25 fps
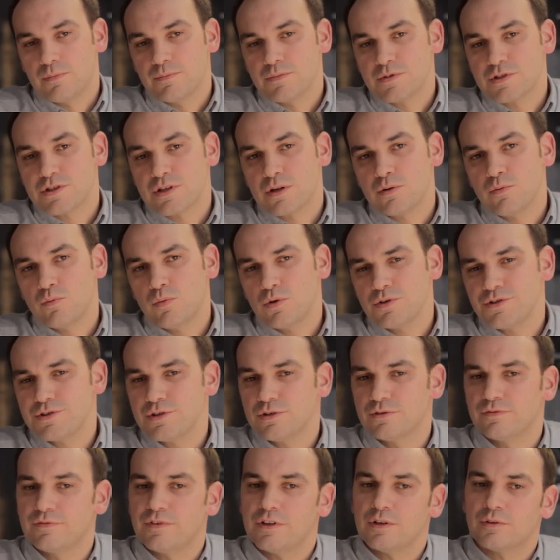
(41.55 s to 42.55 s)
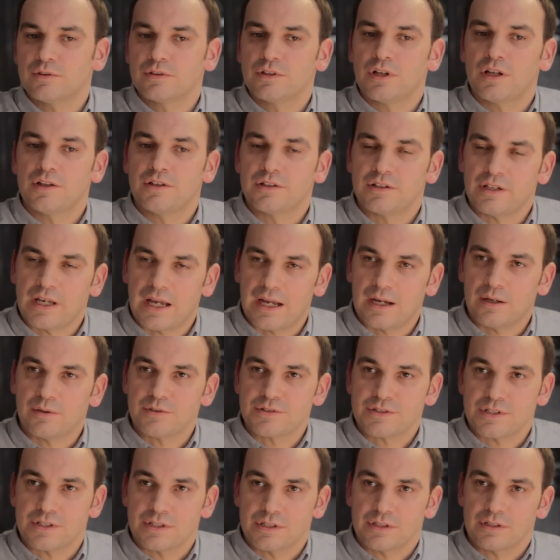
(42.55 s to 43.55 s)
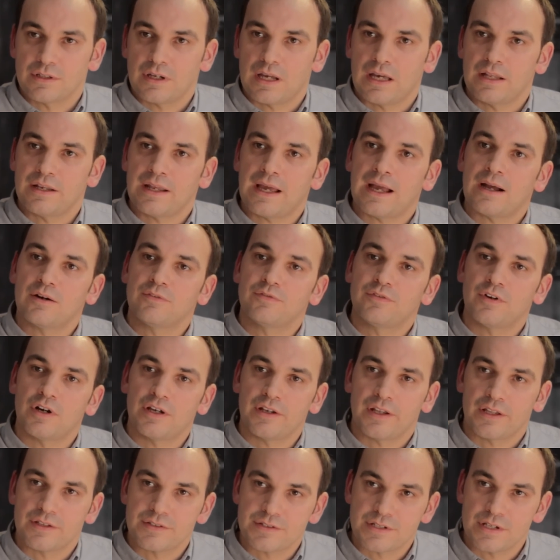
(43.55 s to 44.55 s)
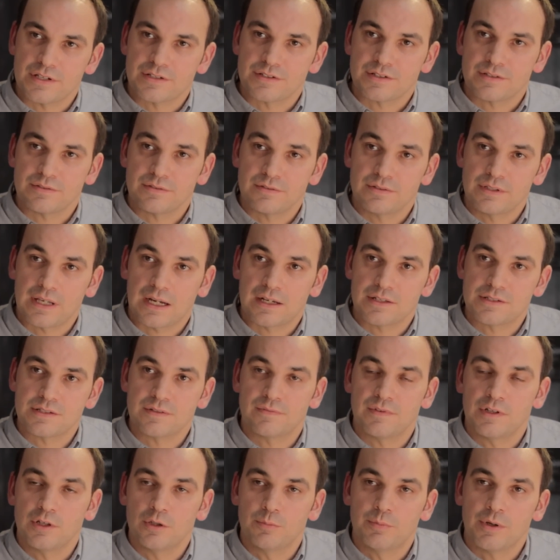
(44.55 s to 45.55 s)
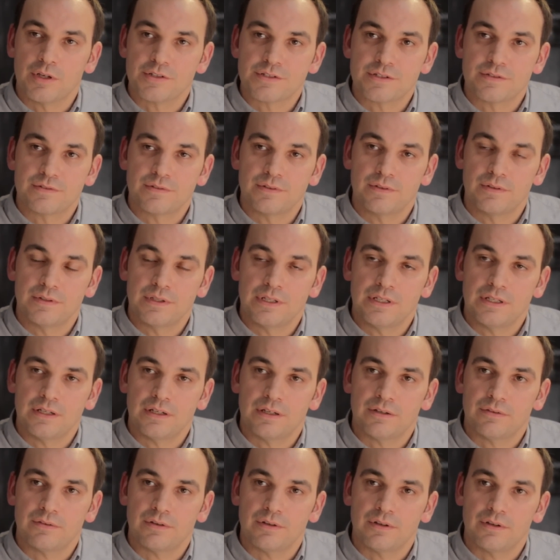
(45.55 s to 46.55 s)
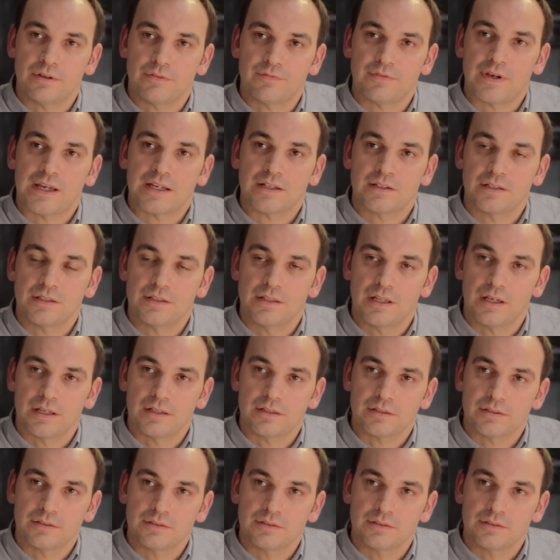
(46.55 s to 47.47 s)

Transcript: So what's your view on London housing and how finance has negatively or positively affected that?